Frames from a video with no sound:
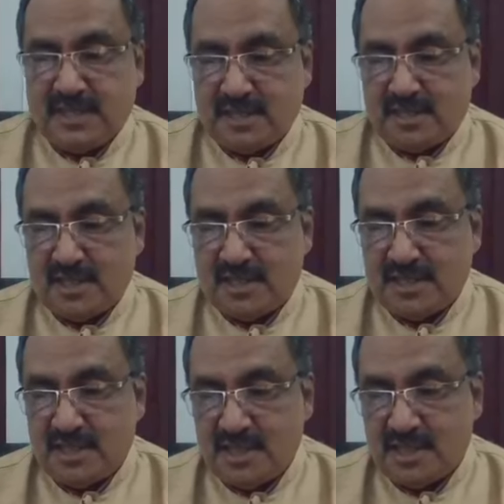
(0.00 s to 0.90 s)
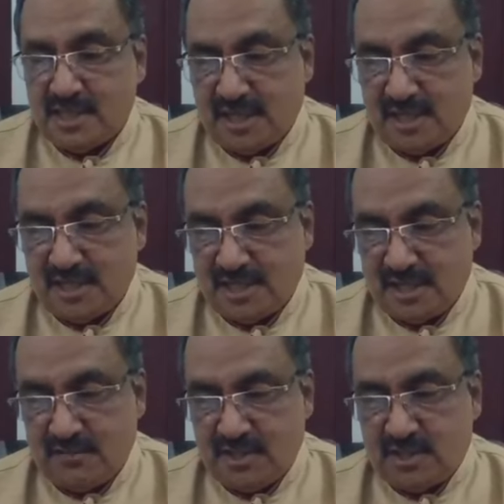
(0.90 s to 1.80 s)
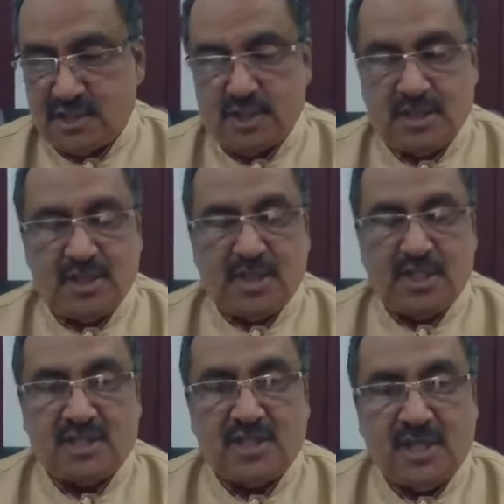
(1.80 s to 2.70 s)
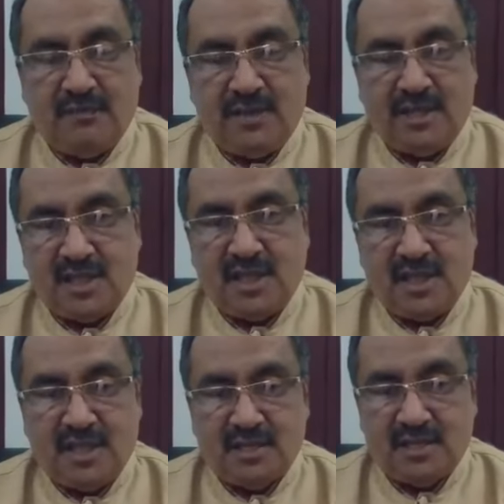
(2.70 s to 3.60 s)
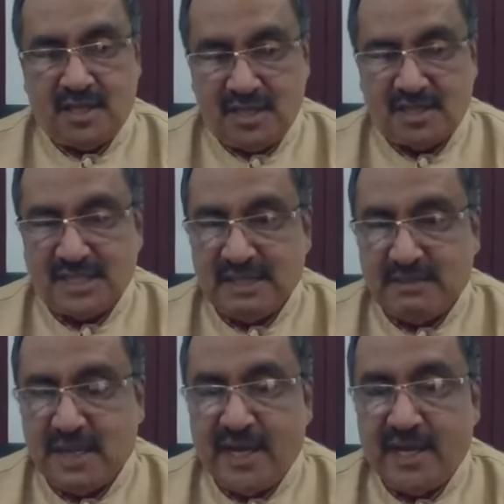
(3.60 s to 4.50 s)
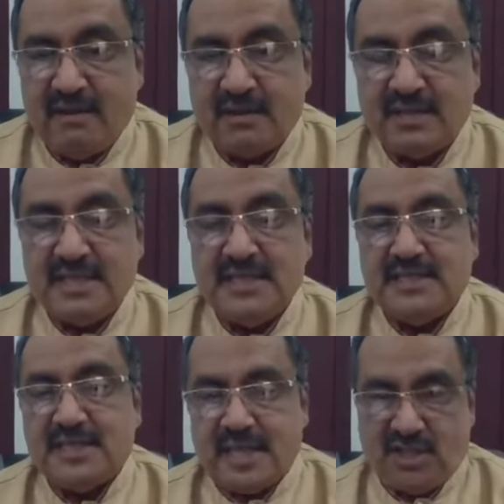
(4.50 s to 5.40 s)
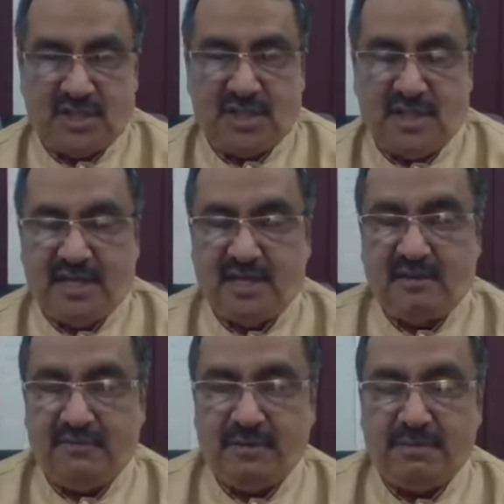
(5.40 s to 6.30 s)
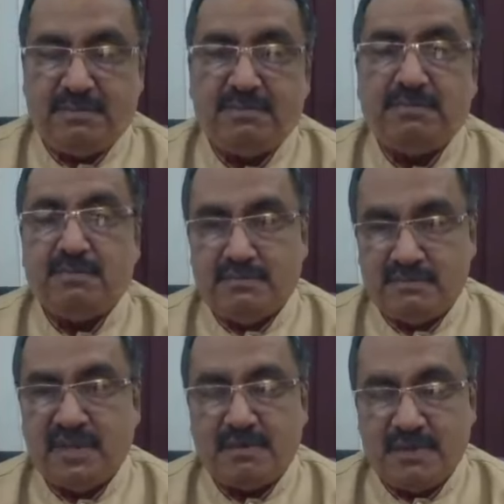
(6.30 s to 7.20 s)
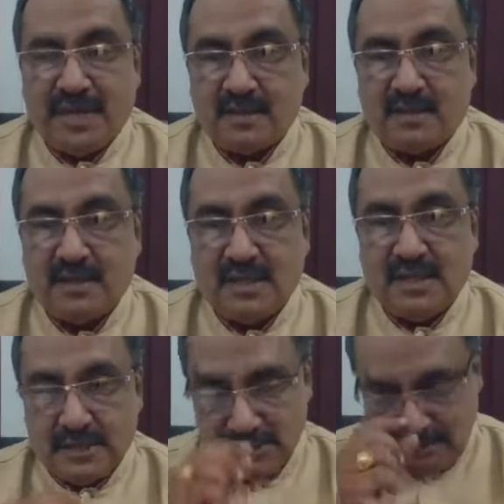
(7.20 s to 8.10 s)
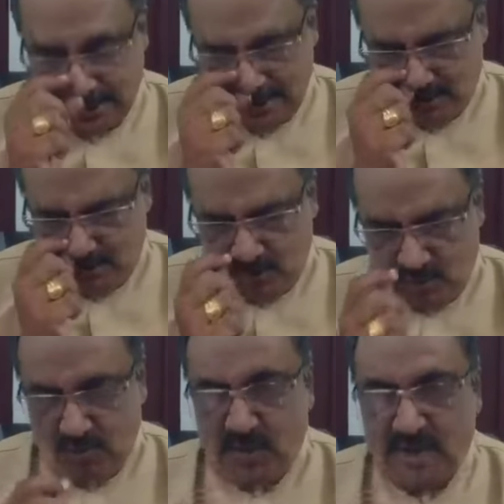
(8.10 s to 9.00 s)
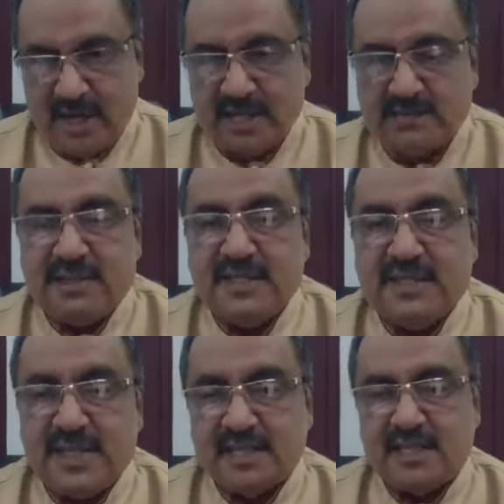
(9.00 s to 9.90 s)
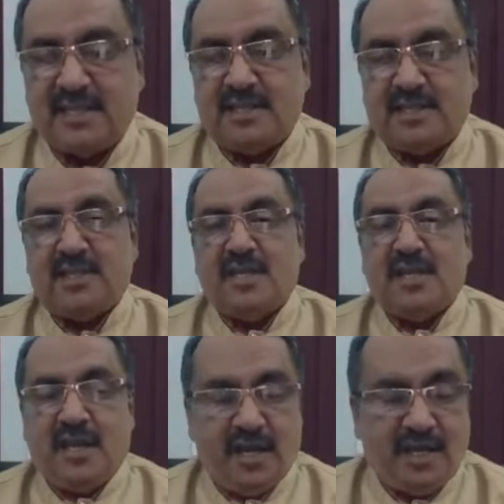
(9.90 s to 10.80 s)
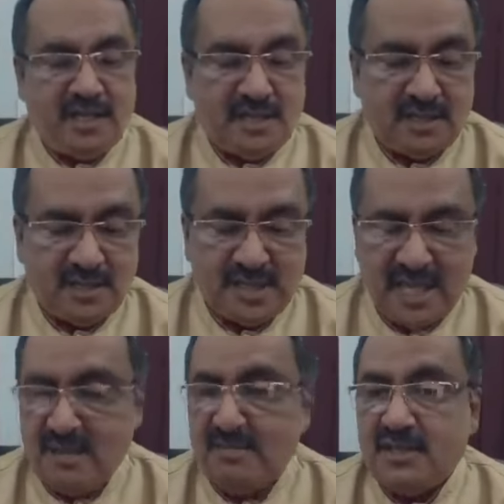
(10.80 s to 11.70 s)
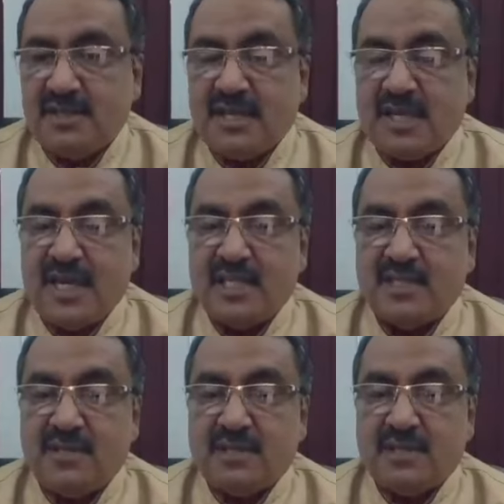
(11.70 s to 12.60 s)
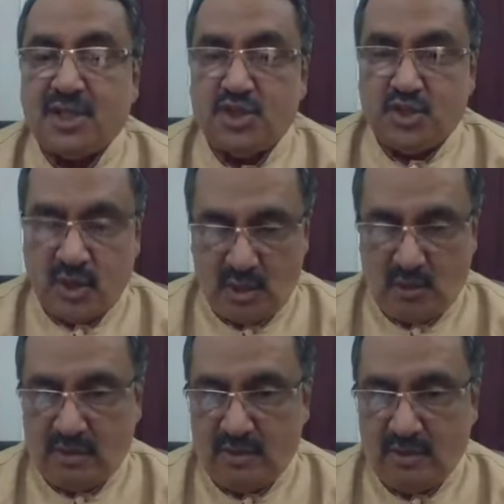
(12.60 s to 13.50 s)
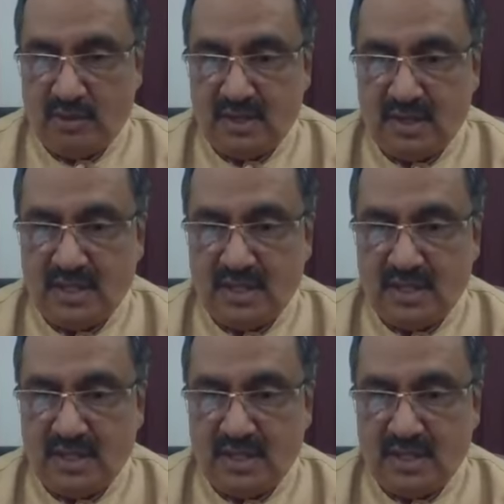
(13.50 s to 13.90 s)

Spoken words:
plus interest is not serviced. So everything is depending on the sanction letter of the bank. You have to go and ask for the sanction letter, and same is the case with the jewel loan.